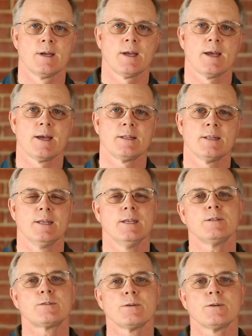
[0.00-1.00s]
And
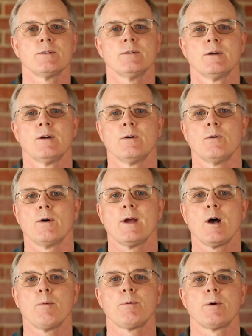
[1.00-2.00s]
ezer or
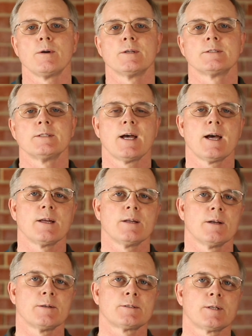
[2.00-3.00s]
helper is not
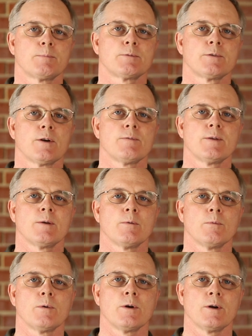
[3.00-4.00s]
a subservient
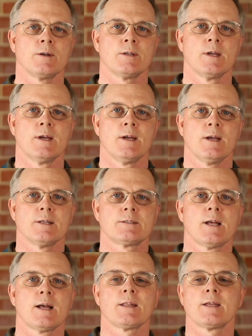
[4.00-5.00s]
word. It's
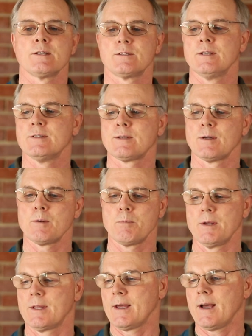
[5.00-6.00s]
not like she's going to
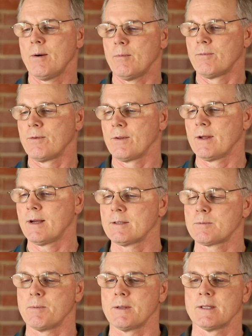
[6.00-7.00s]
be the help for the
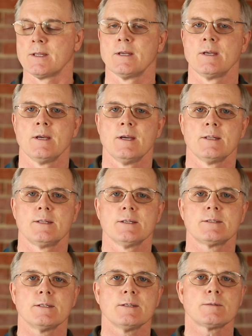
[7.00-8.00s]
husband.
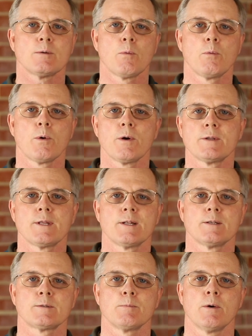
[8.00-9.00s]
This is a word that
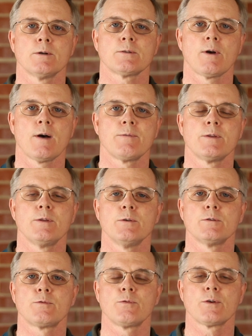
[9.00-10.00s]
is most often
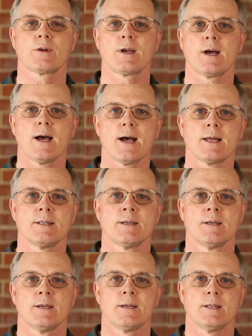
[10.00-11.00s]
used for God
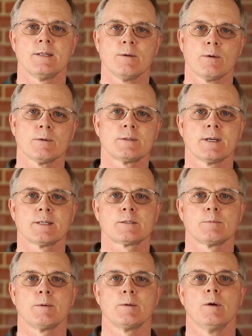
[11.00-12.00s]
in the Old
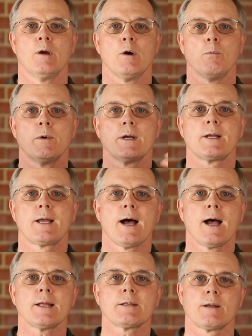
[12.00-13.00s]
Testament, when
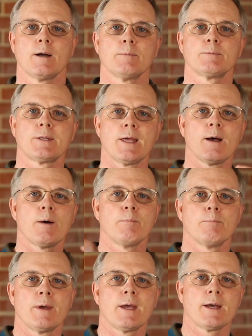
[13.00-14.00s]
God comes to help
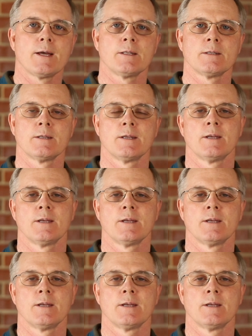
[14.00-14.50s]
man.